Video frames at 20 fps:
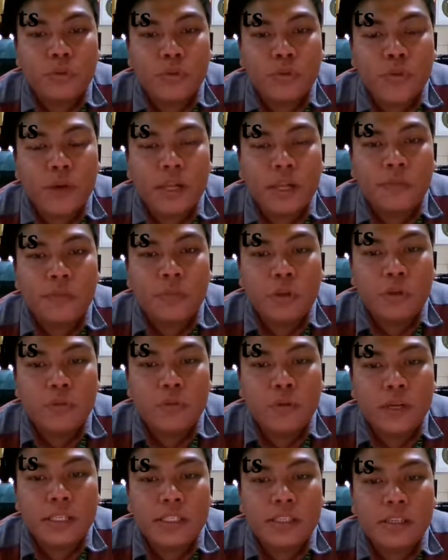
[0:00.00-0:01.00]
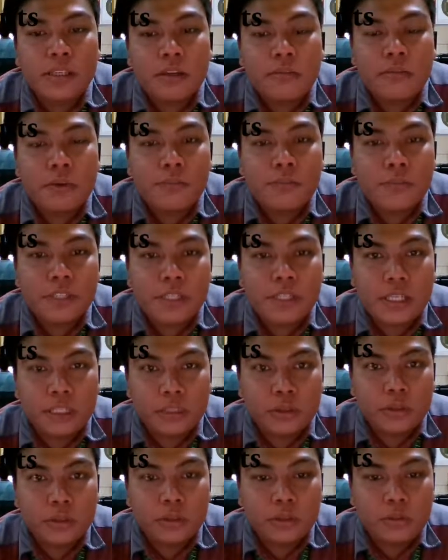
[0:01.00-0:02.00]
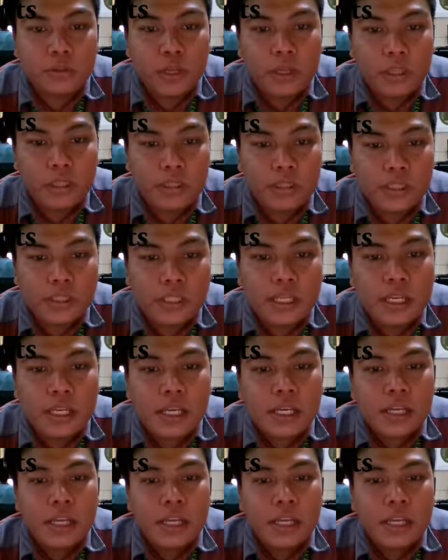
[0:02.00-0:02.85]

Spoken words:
while blue ones represent cold waters.